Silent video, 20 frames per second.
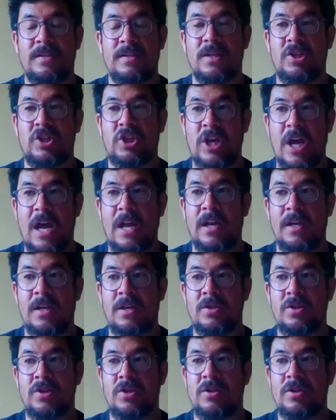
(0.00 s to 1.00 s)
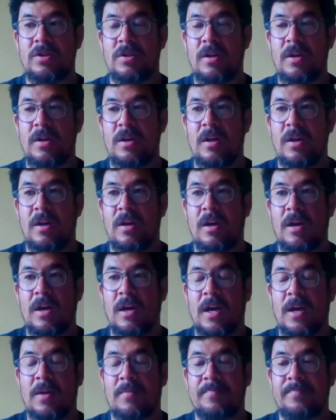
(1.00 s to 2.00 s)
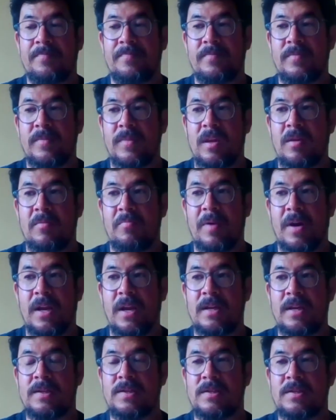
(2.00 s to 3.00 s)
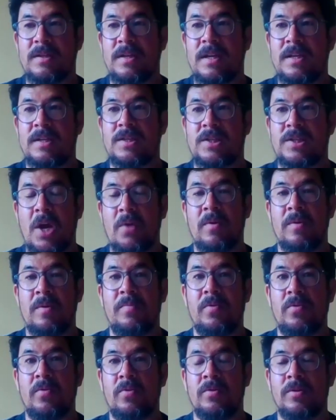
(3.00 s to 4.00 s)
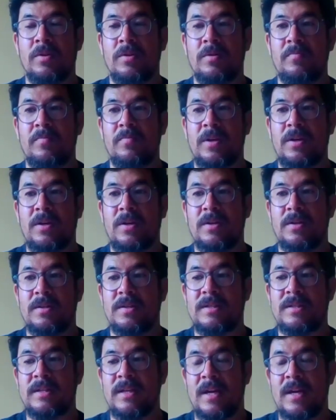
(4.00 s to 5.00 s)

a challenge, um, but it's so important because